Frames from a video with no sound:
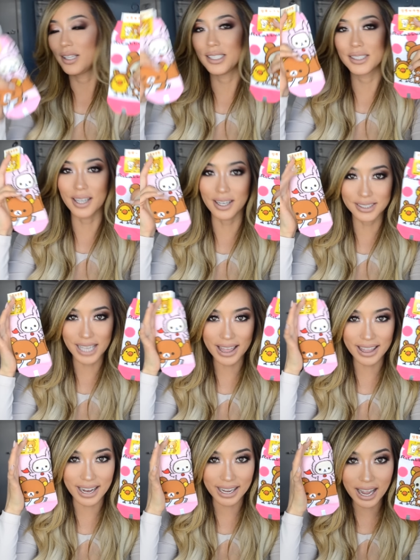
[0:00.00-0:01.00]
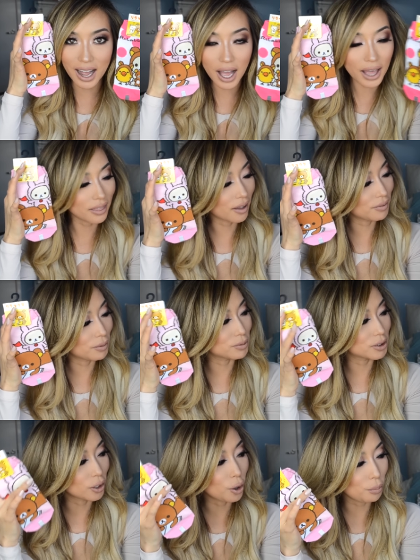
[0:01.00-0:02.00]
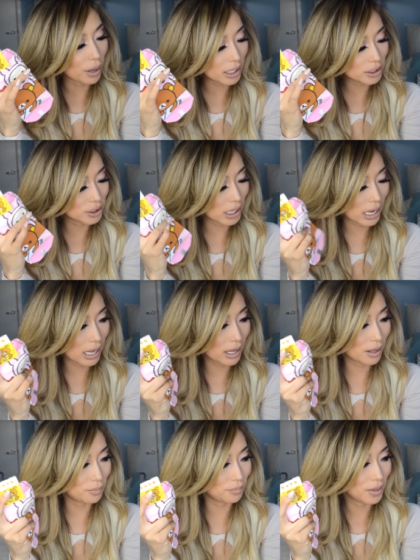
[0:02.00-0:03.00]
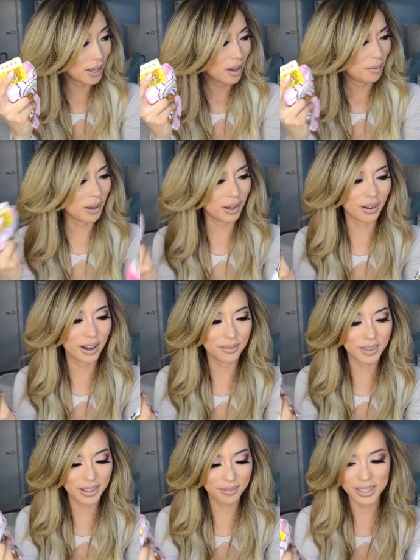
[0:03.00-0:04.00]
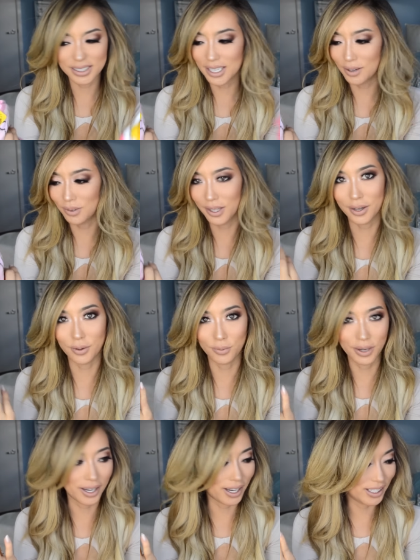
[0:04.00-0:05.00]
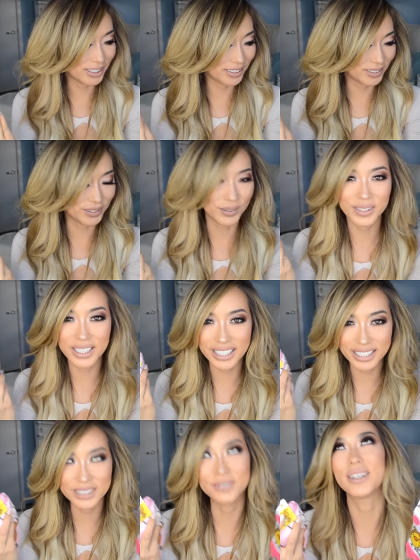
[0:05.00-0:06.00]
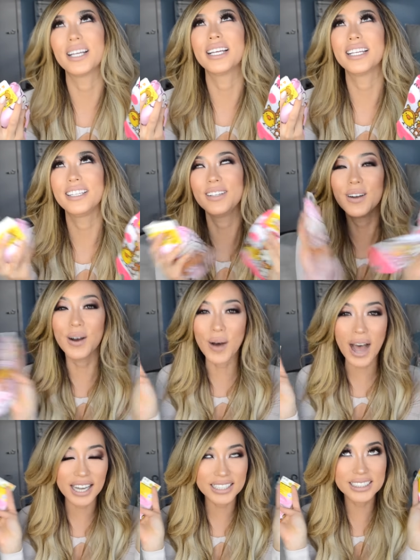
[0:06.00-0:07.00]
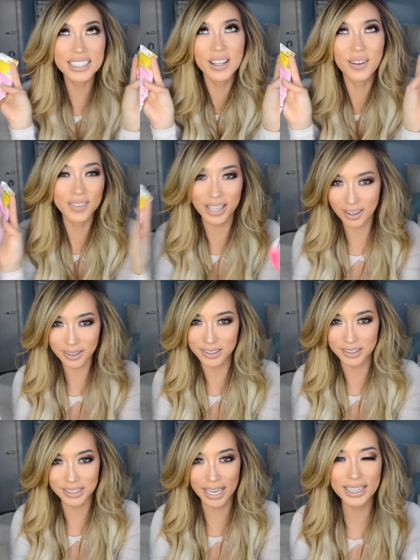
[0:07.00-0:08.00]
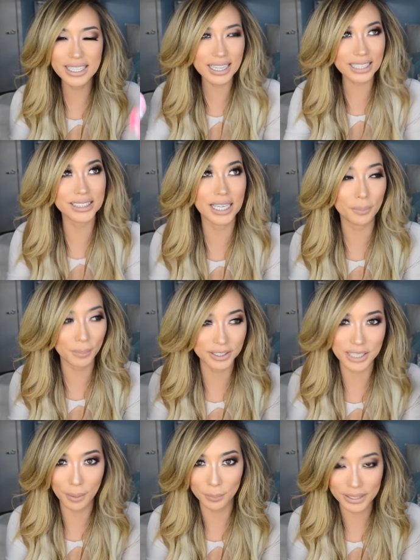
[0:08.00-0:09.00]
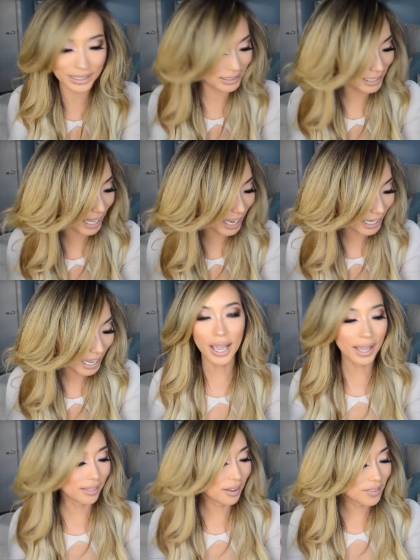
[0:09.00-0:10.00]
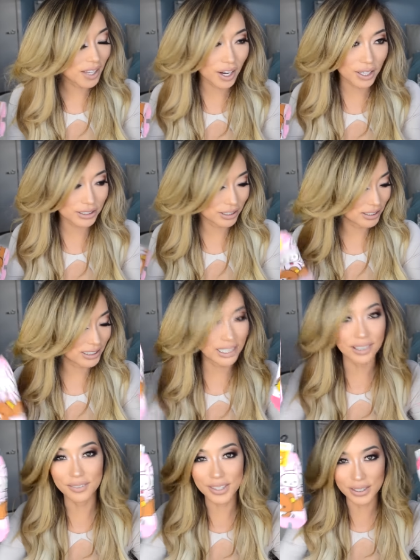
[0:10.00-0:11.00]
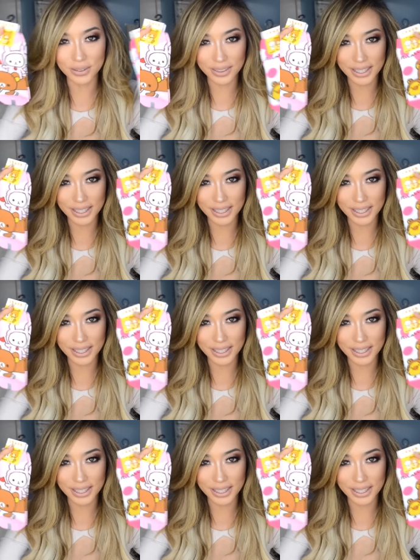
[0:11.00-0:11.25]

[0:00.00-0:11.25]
the socks that I got. I love them so much. Um, my grandma and my dad were like, oh my gosh, they're so kiddish. But, you know, I just love characters. I think that's like my Japanese side. I love characters and I love cute